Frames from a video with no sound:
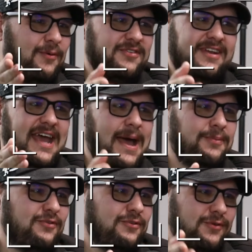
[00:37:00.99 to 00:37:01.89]
an
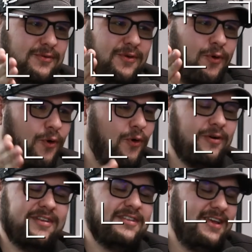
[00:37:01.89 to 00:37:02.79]
absolute
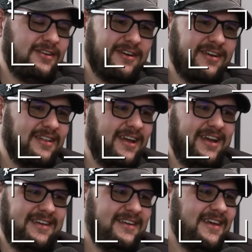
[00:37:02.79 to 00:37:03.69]
horrid leader. Like
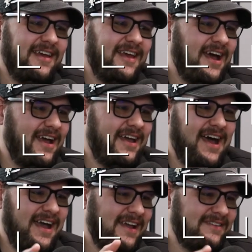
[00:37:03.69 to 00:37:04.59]
I
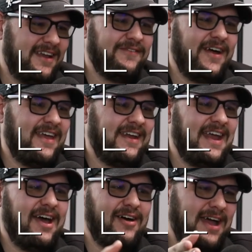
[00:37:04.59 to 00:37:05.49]
identify that now.
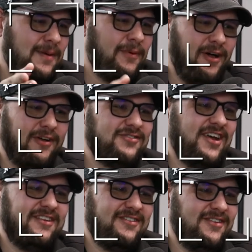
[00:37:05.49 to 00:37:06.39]
I
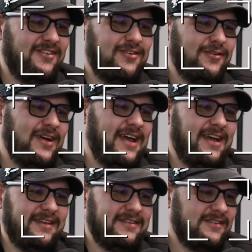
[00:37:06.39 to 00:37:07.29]
apologize to you.
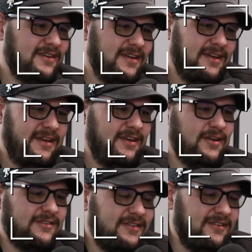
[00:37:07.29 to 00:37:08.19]
And, you know,
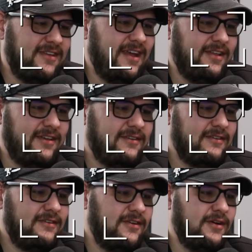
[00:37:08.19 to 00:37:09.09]
to this day, like,
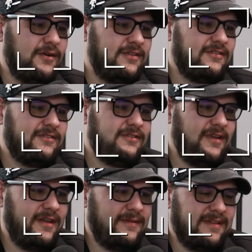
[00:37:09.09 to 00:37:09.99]
you know, it